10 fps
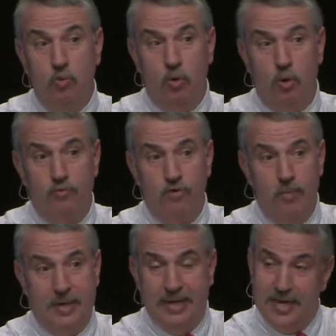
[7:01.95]
the world
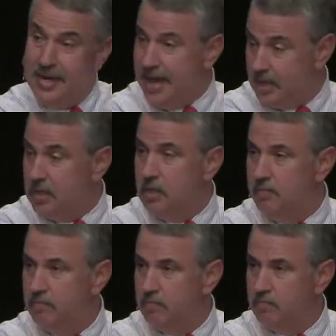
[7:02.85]
from connected
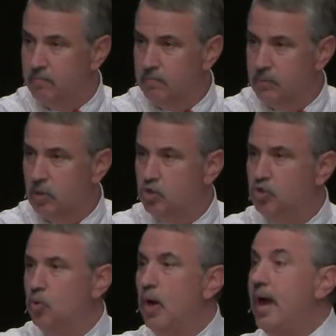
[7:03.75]

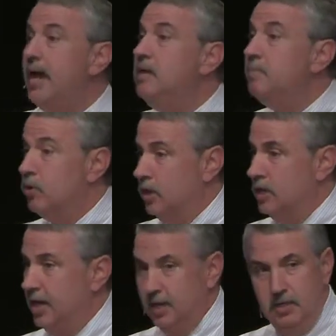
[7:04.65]
to
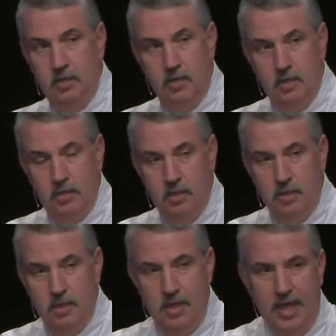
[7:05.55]
hyper-connected
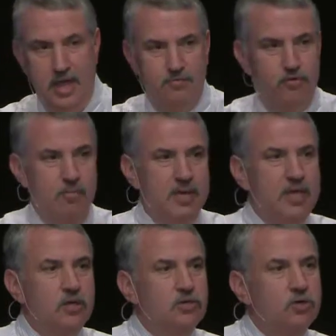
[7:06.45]
and from
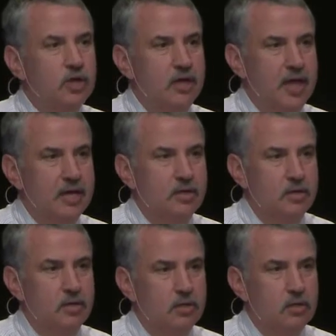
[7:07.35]

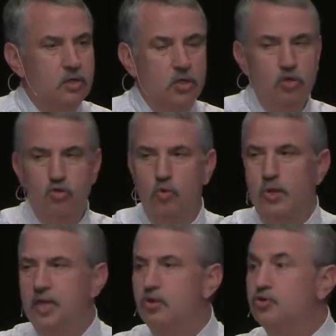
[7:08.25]
interconnected to
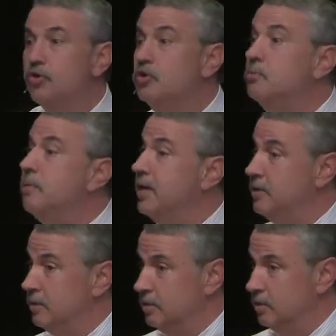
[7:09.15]

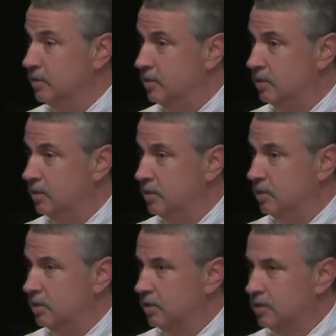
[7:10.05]
interdependent.
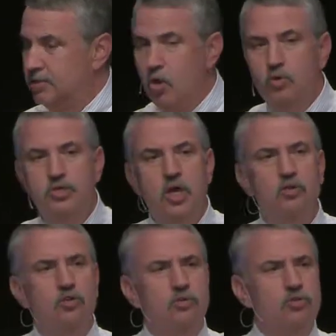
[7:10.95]
Those are
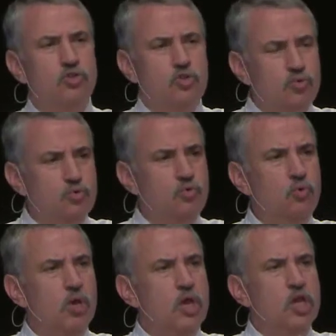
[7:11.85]

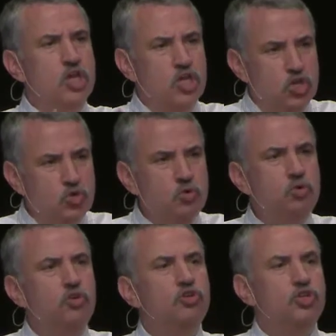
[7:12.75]
two
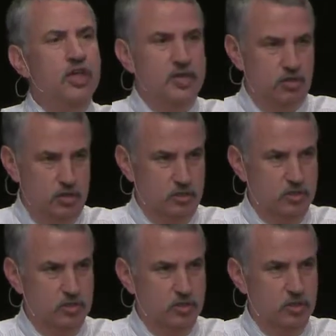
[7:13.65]
huge changes,